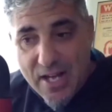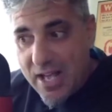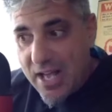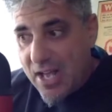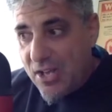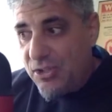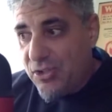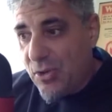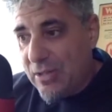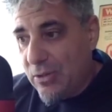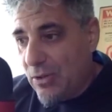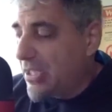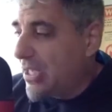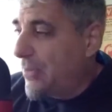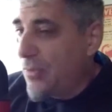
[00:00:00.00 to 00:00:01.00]
So I
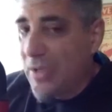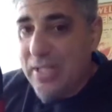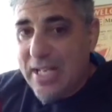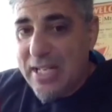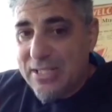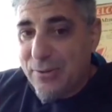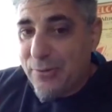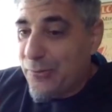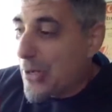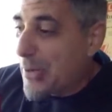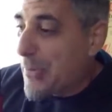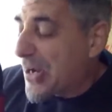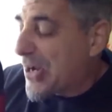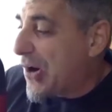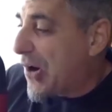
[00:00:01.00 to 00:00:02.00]
looked at him one day. He's in the front of
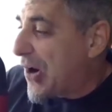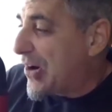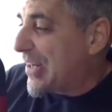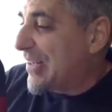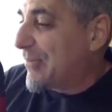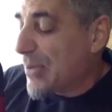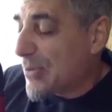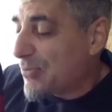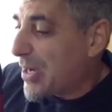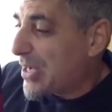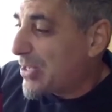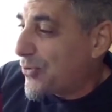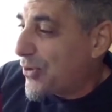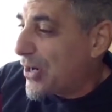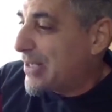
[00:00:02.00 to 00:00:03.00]
my car, my
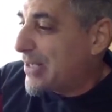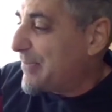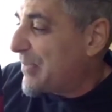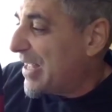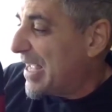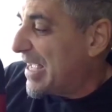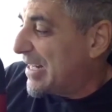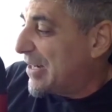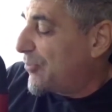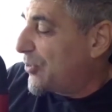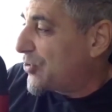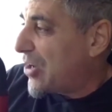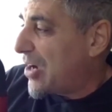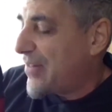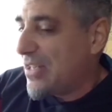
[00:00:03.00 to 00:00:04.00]
truck, and we're driving.